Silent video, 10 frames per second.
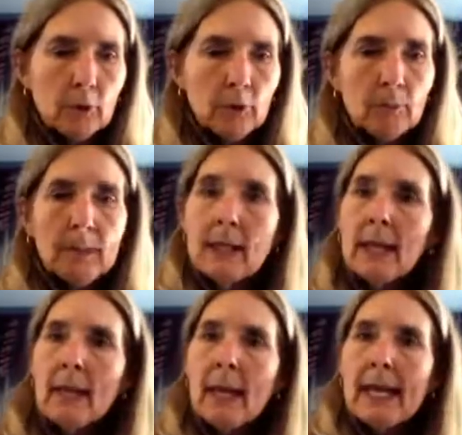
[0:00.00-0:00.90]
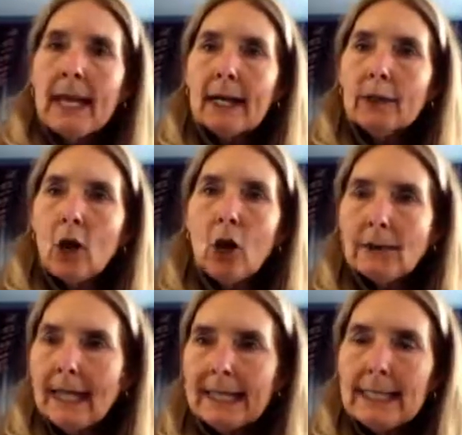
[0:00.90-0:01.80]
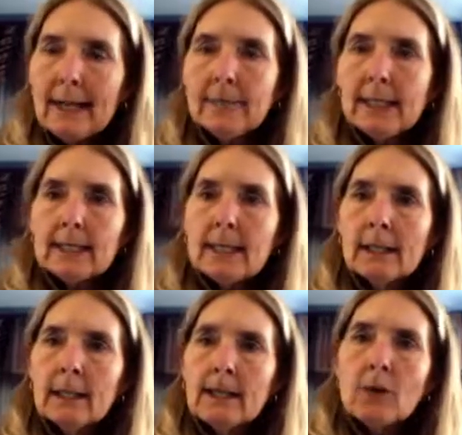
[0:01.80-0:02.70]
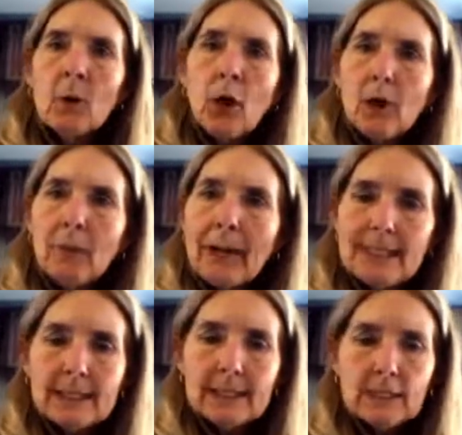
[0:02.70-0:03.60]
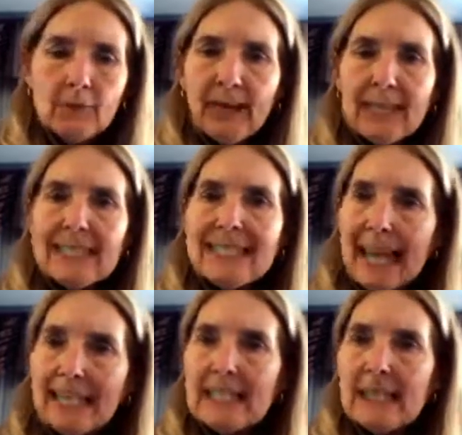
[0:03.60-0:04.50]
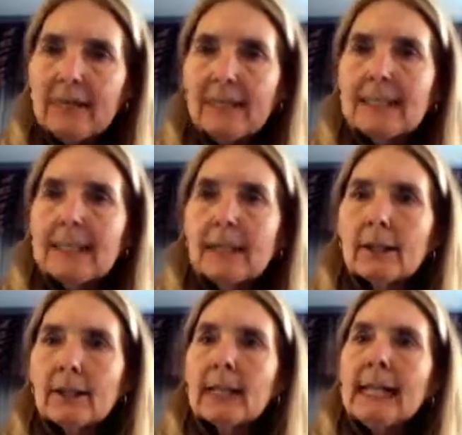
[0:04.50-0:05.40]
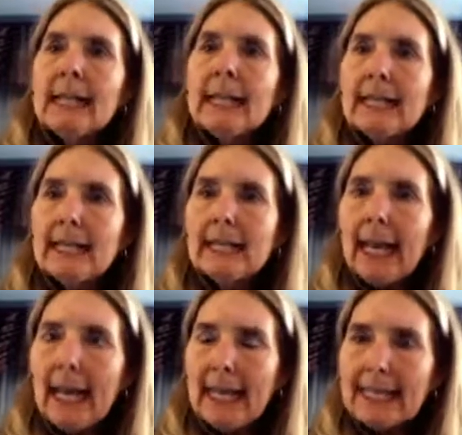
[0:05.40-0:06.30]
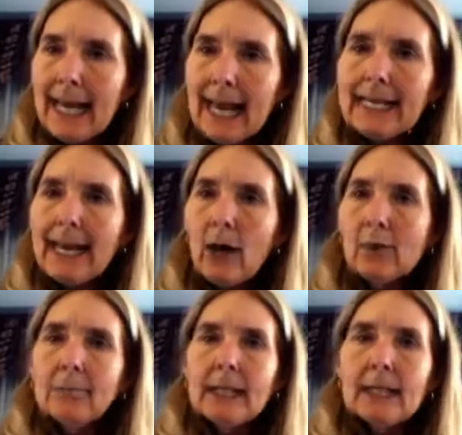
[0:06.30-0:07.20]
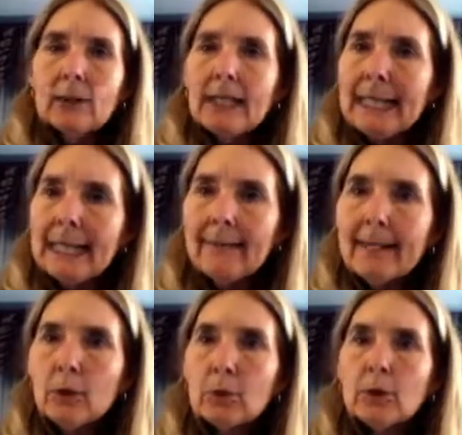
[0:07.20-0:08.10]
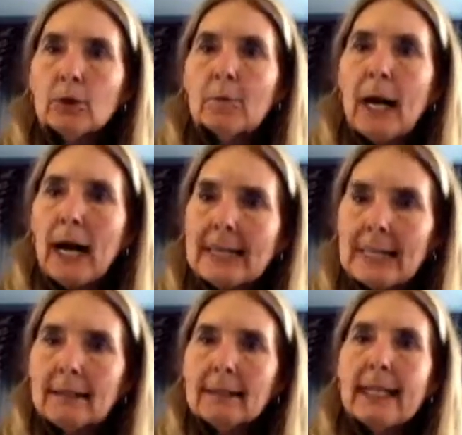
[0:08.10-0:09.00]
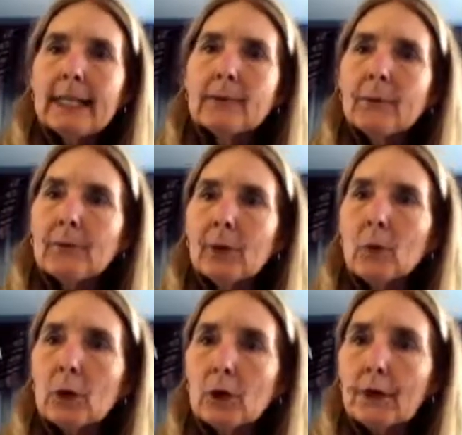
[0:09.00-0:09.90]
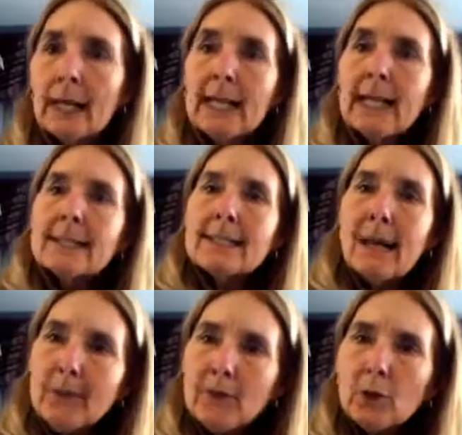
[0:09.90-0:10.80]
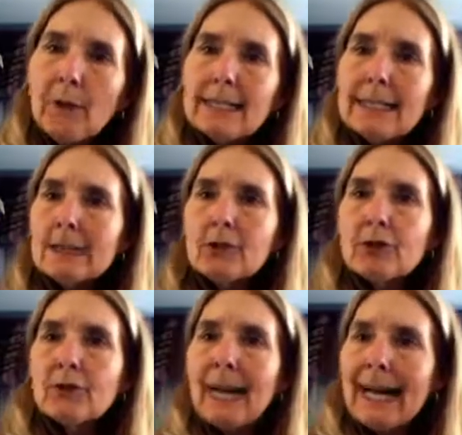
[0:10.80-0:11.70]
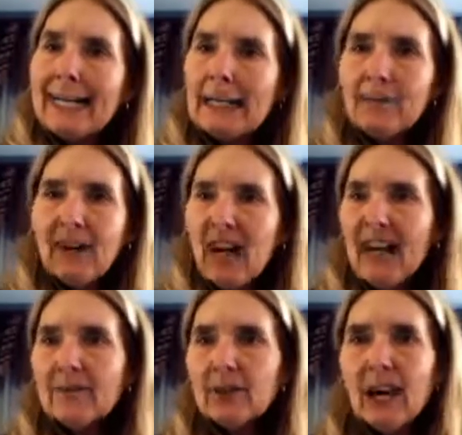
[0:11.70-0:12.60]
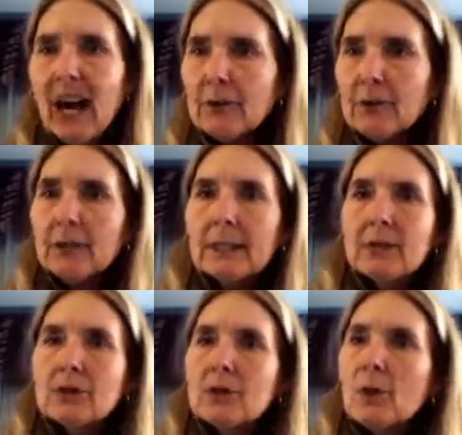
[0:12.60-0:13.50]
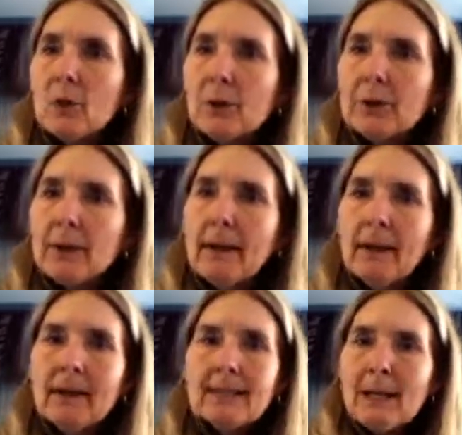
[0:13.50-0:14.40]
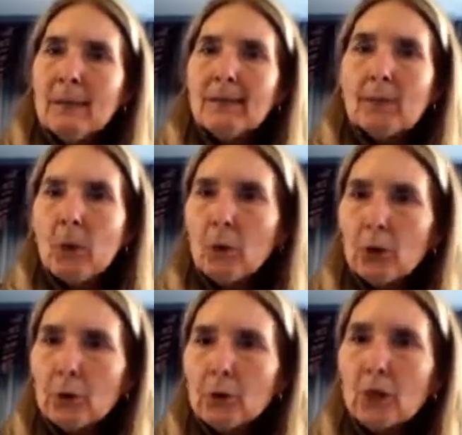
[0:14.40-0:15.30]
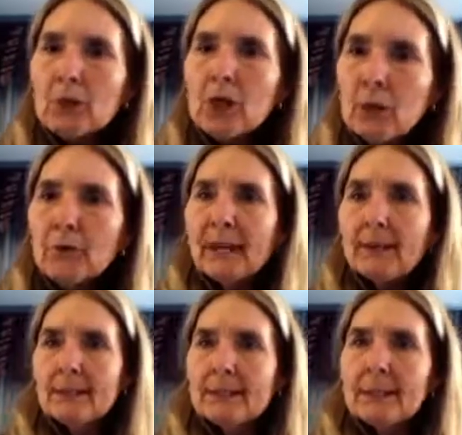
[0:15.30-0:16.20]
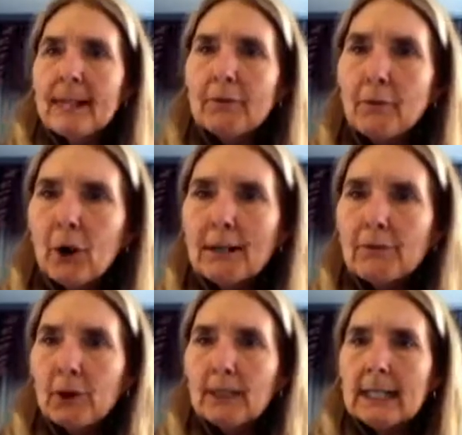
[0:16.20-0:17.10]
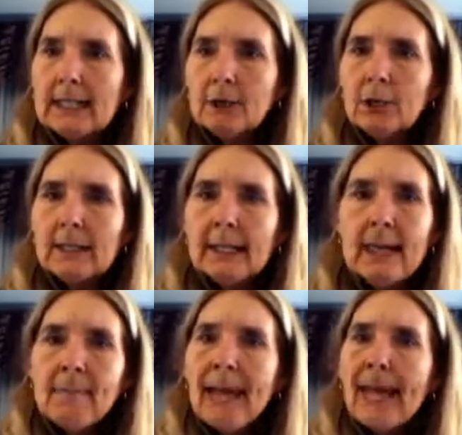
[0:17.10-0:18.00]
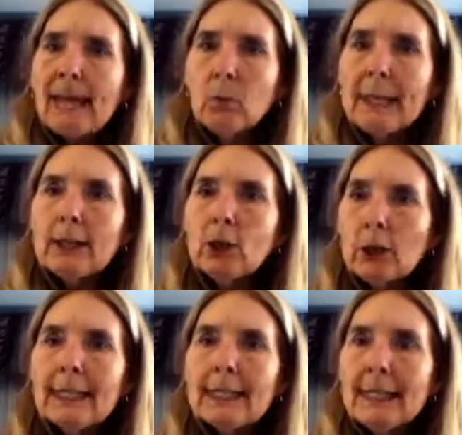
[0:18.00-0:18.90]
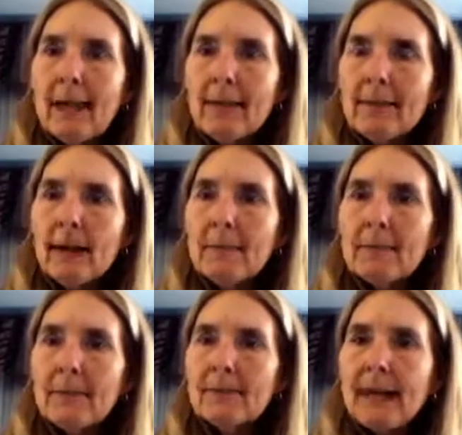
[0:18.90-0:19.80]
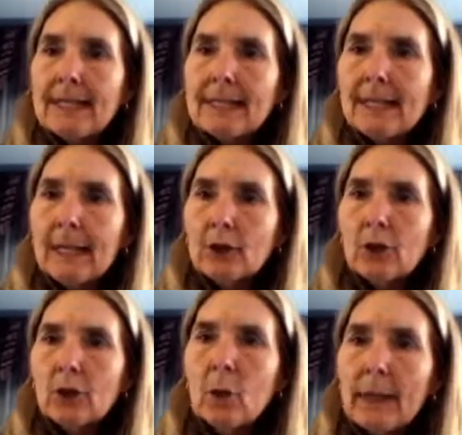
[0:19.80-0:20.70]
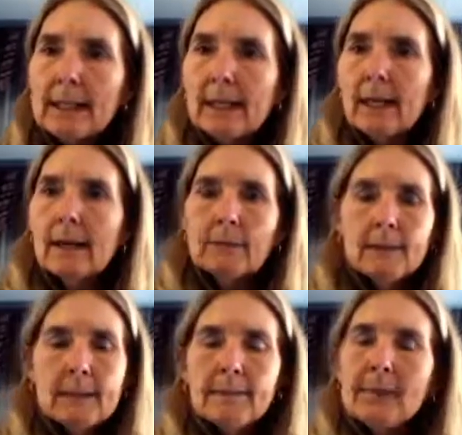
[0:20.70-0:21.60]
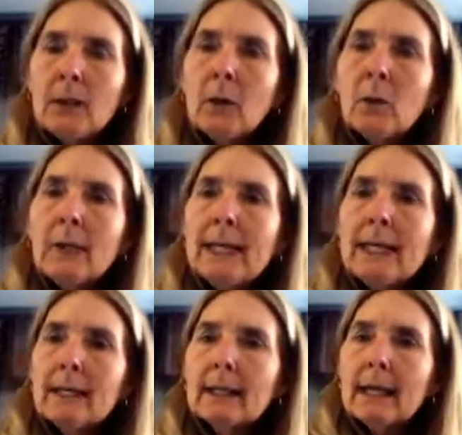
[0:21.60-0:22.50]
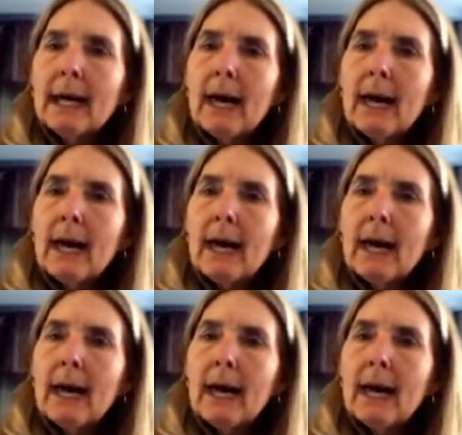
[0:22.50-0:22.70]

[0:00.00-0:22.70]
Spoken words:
room, and all activities. So our residents face Thanksgiving dinner eating a takeout meal in their room, isolated from the world. Some of the residents are 95 or 100 years old. Some of them are World War II veterans that fought for our country, and we couldn't get them the vaccination quick enough. We